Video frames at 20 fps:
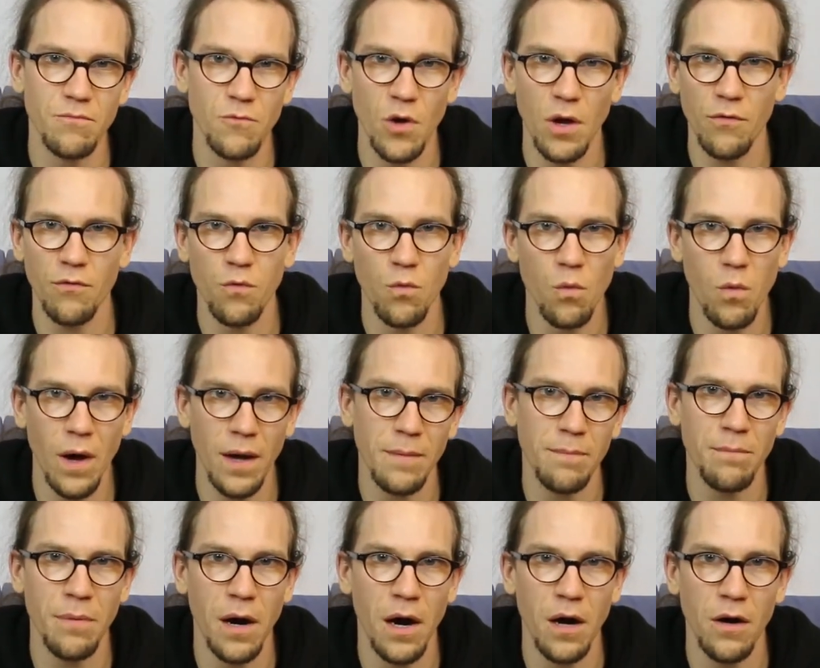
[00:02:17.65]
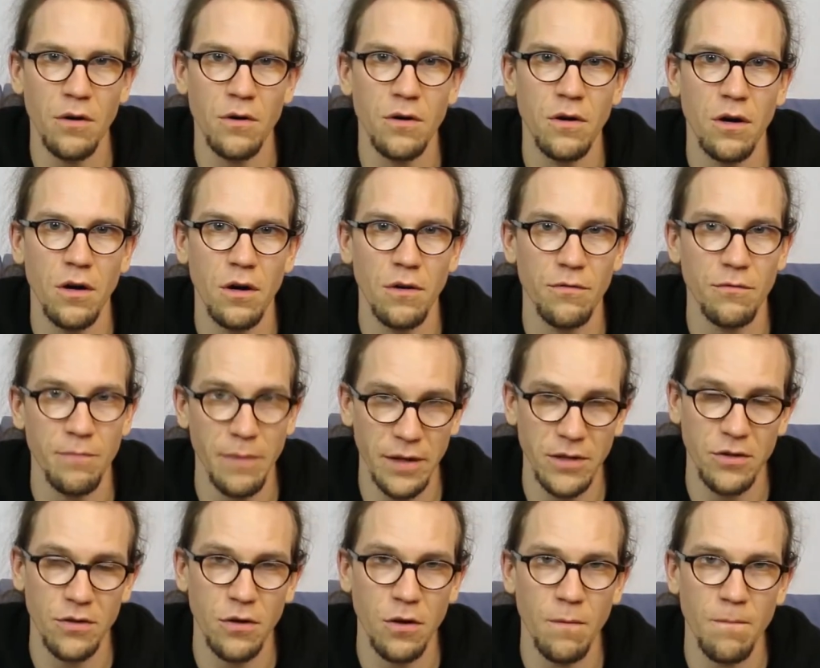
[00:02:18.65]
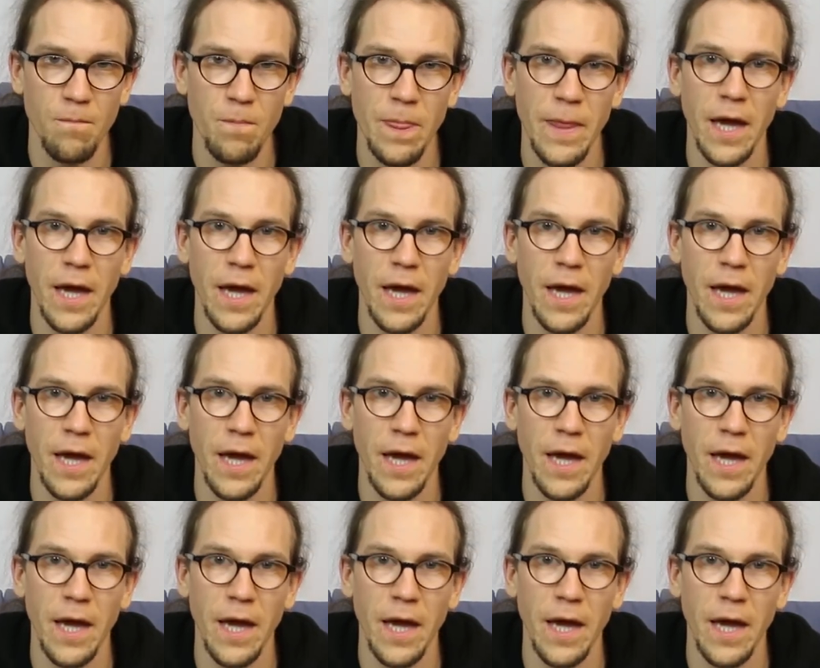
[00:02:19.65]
you have one bar of metronome